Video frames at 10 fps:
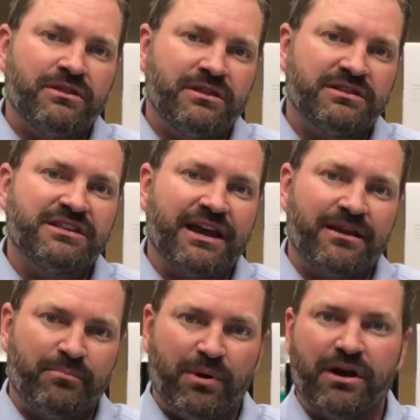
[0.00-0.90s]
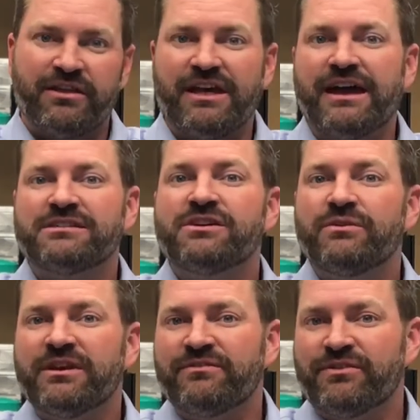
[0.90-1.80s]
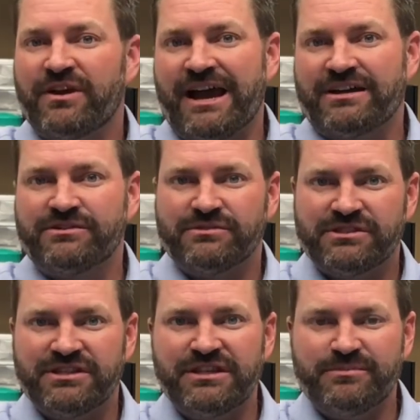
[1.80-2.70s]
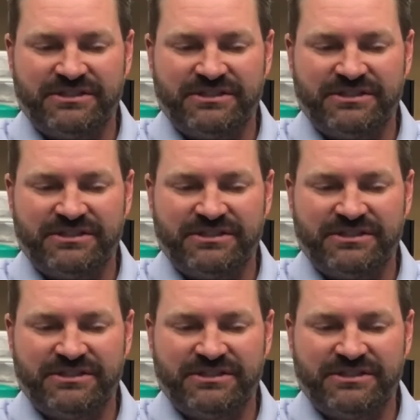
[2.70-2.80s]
The second part of that is going in for an actual sleep